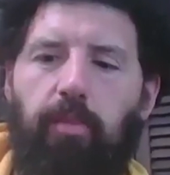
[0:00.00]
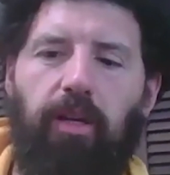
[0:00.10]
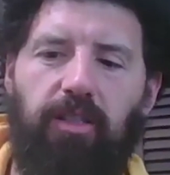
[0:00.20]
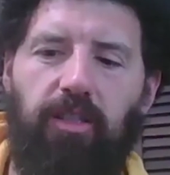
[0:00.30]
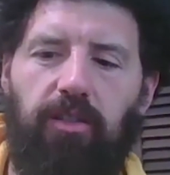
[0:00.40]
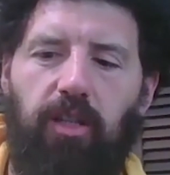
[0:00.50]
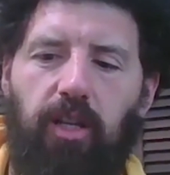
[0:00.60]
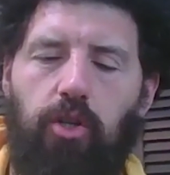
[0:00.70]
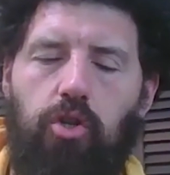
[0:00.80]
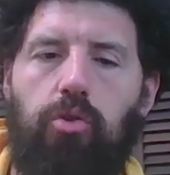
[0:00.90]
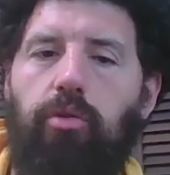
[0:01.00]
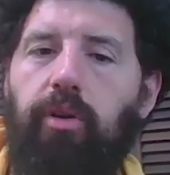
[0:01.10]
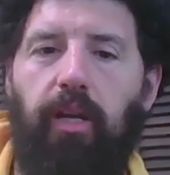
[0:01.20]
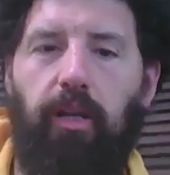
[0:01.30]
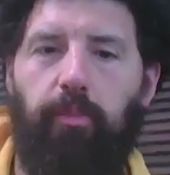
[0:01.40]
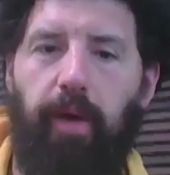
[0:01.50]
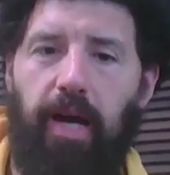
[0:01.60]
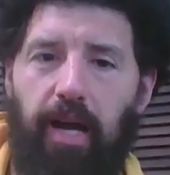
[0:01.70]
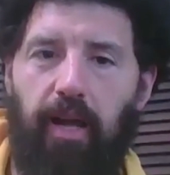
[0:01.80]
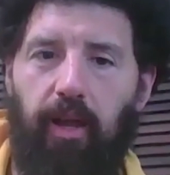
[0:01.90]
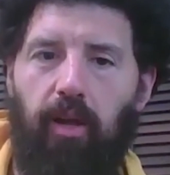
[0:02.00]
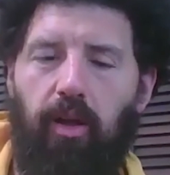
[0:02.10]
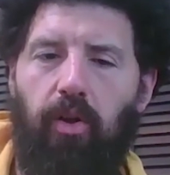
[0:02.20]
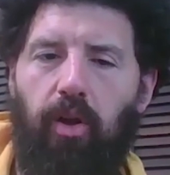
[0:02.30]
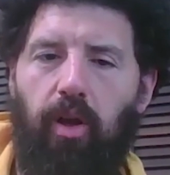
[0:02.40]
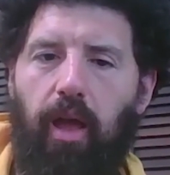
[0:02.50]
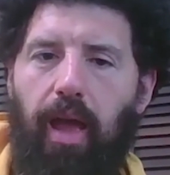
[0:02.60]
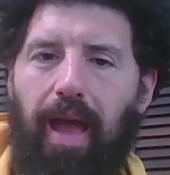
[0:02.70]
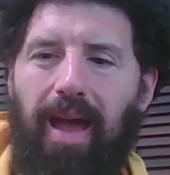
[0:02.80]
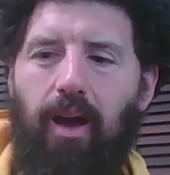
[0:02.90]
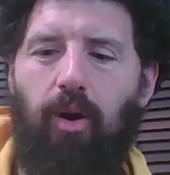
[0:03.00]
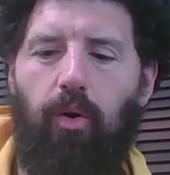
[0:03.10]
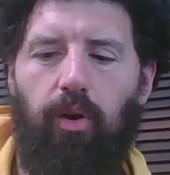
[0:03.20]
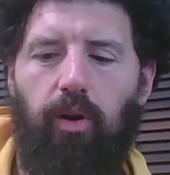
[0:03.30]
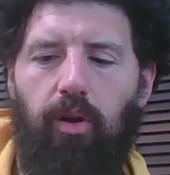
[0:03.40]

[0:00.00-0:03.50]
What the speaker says: because he's intrigued by how